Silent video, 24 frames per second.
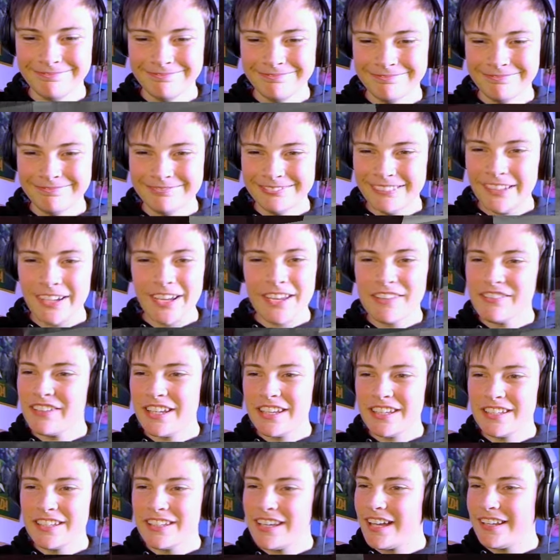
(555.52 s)
Not even
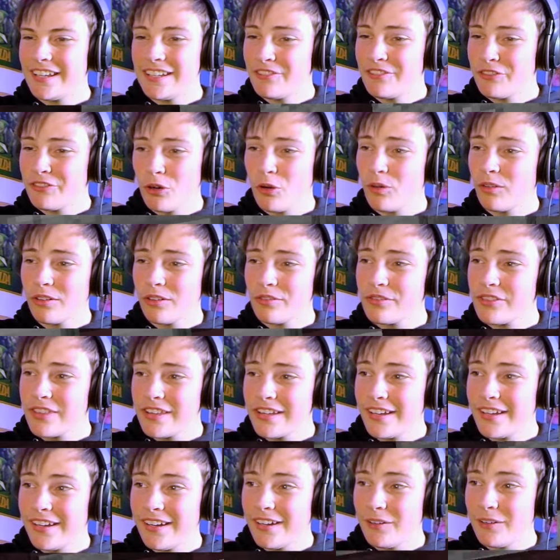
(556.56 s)
any roar of the
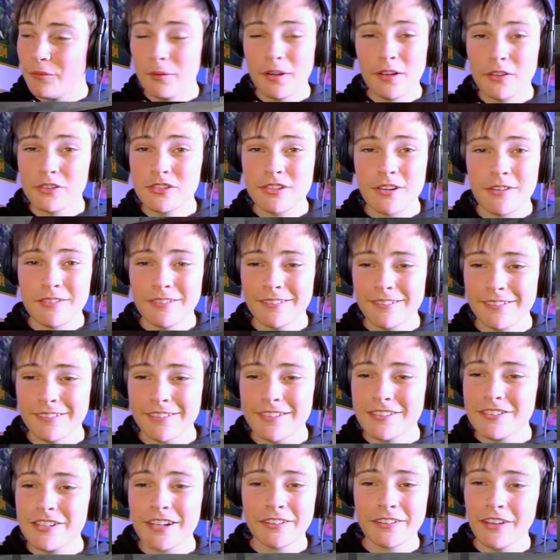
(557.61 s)
wheels going on the
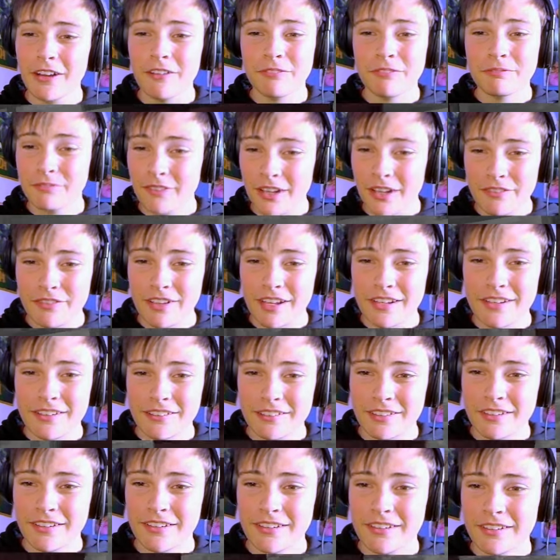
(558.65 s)
track. No, not even
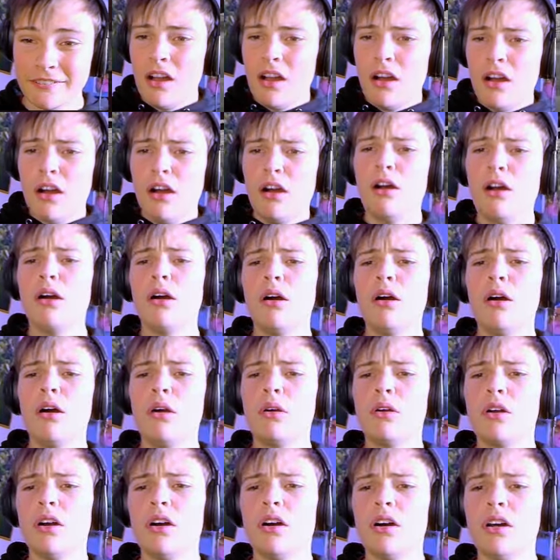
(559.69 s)
anything. Oh
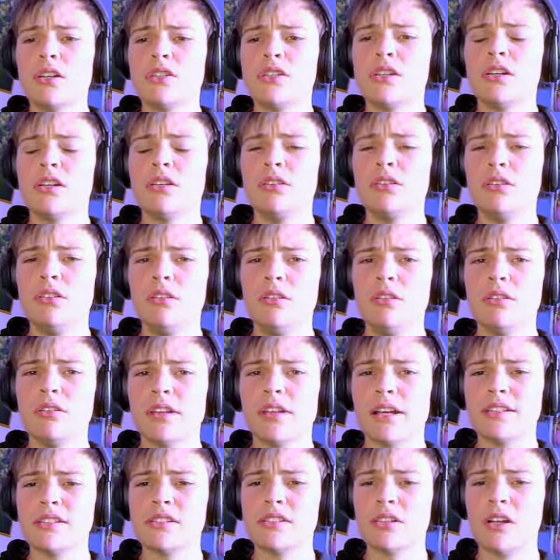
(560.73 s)
god. Oh,
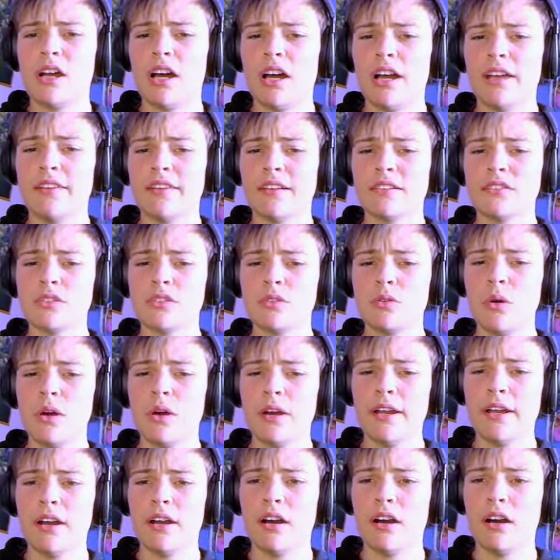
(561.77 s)
that's high. That's
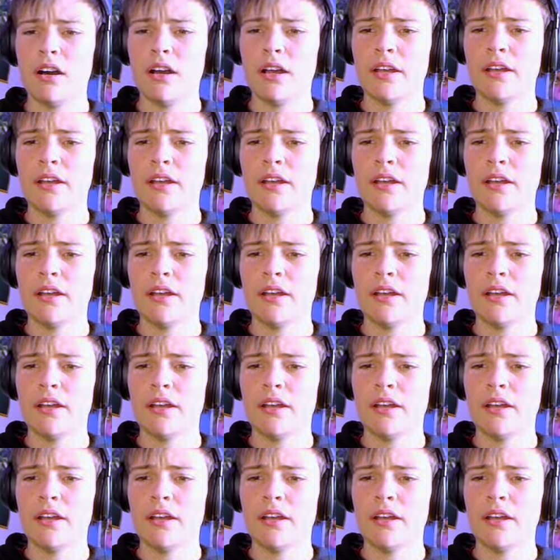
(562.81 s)
quite high.